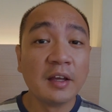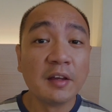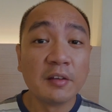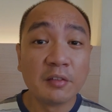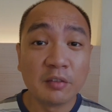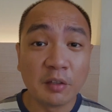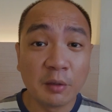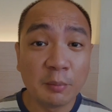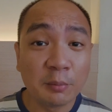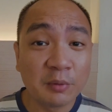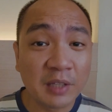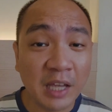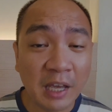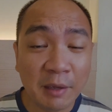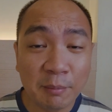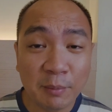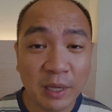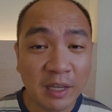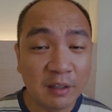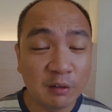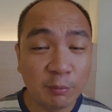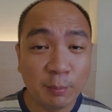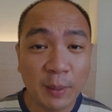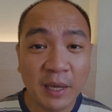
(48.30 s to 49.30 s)
Some time
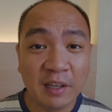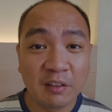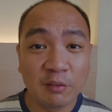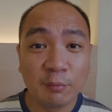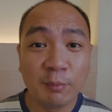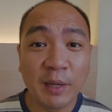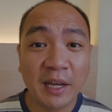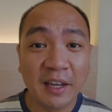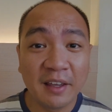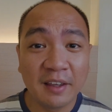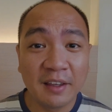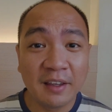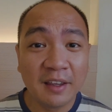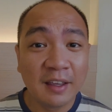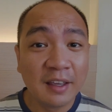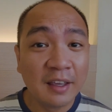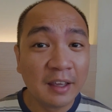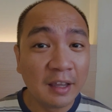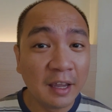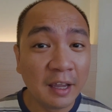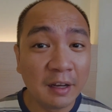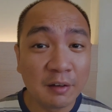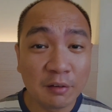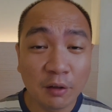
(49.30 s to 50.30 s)
has passed by.
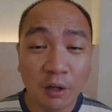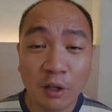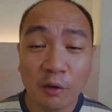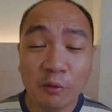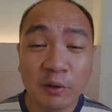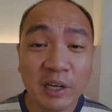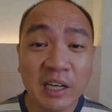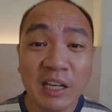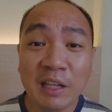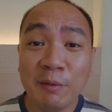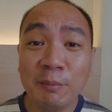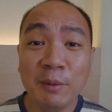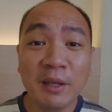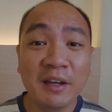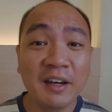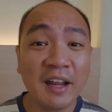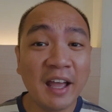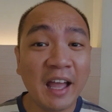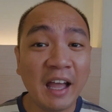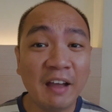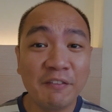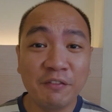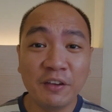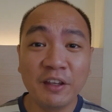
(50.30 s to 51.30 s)
It's already been
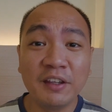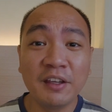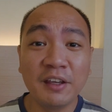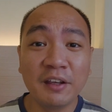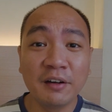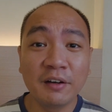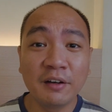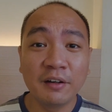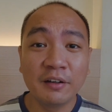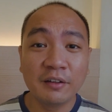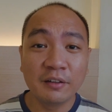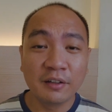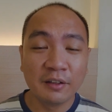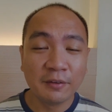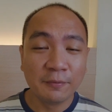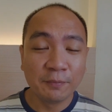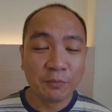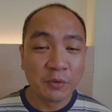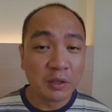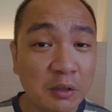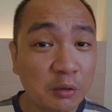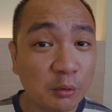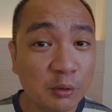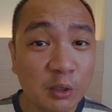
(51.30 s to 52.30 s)
half a year.
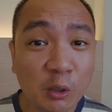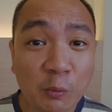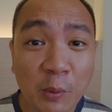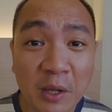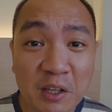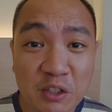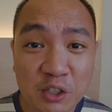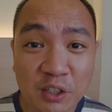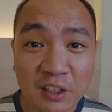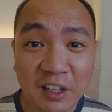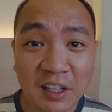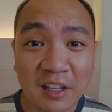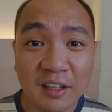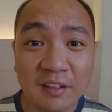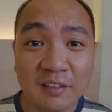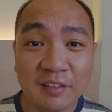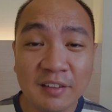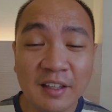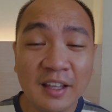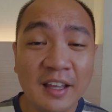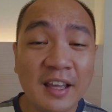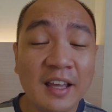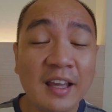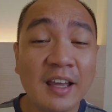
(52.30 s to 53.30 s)
So the question
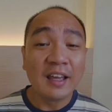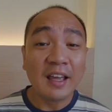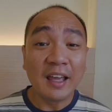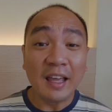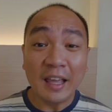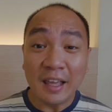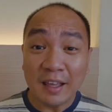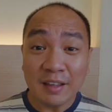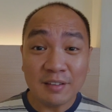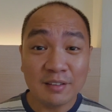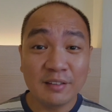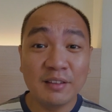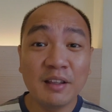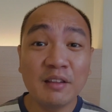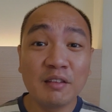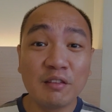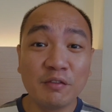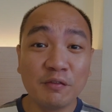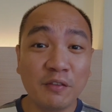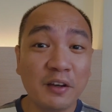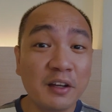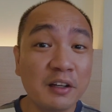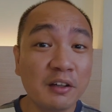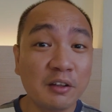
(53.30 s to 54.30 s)
is
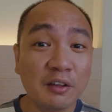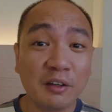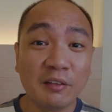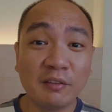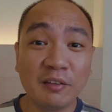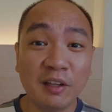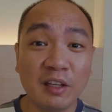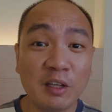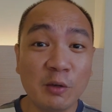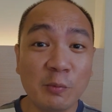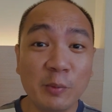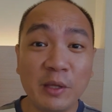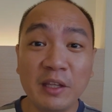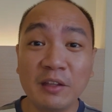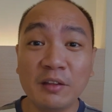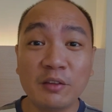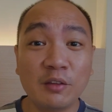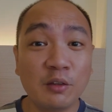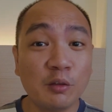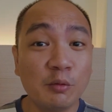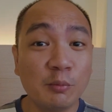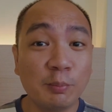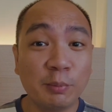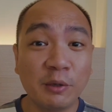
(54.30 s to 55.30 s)
this fund continuing
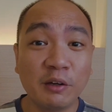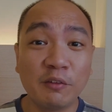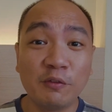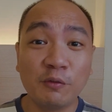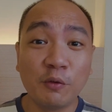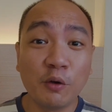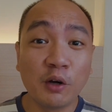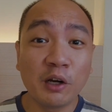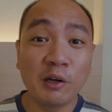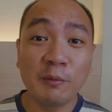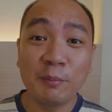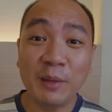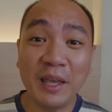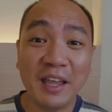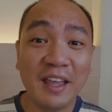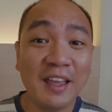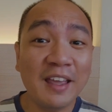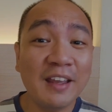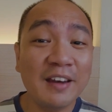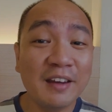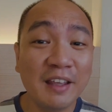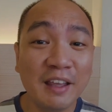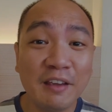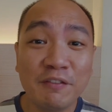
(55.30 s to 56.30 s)
to perform
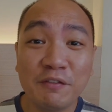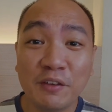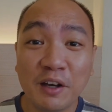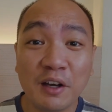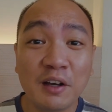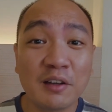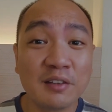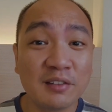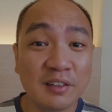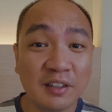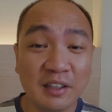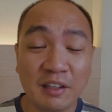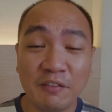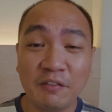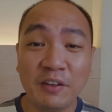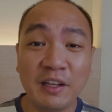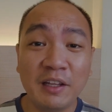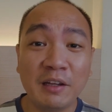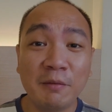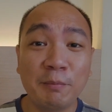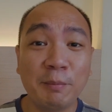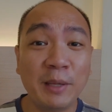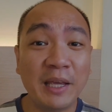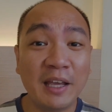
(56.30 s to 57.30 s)
and give us the
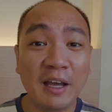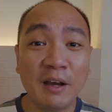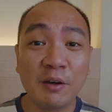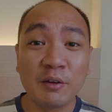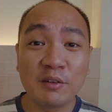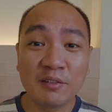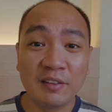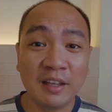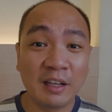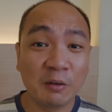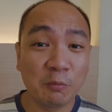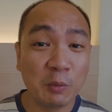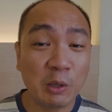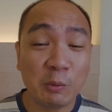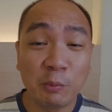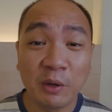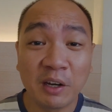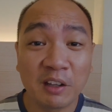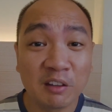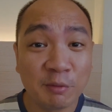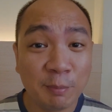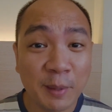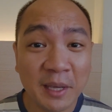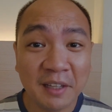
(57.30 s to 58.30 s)
dividend payouts that we were
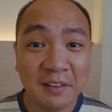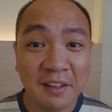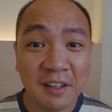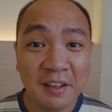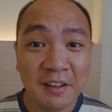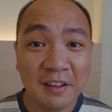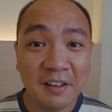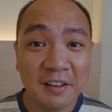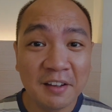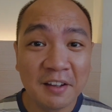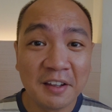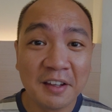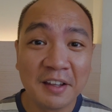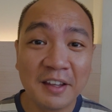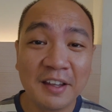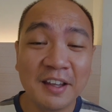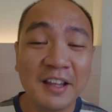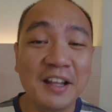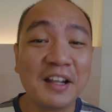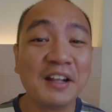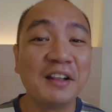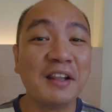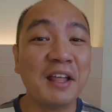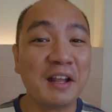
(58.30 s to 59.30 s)
expecting?
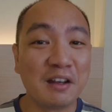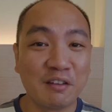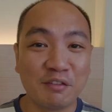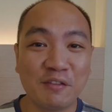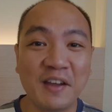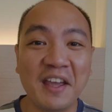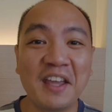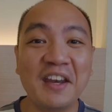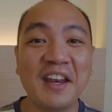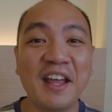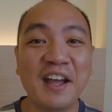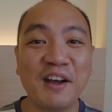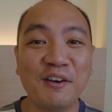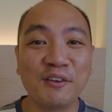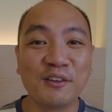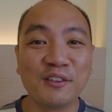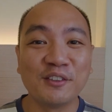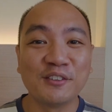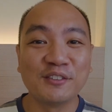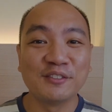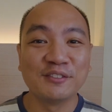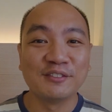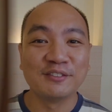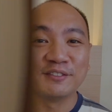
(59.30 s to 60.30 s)
Let's find out.
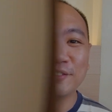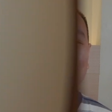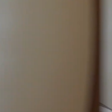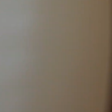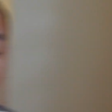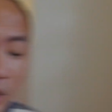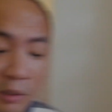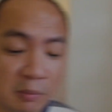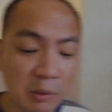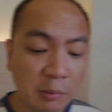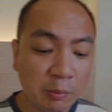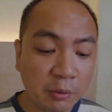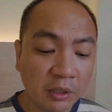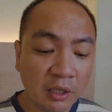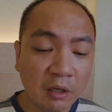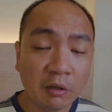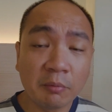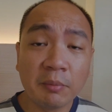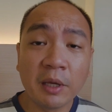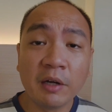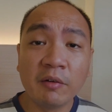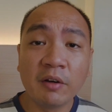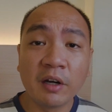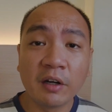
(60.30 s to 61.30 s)
So let me pull
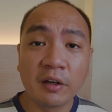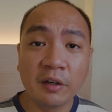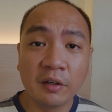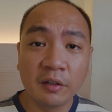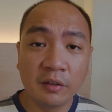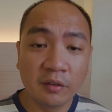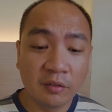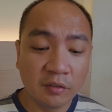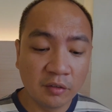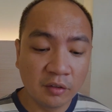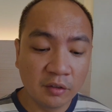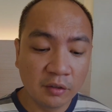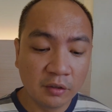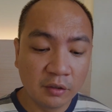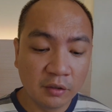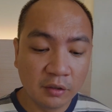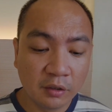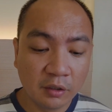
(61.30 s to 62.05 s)
out my records.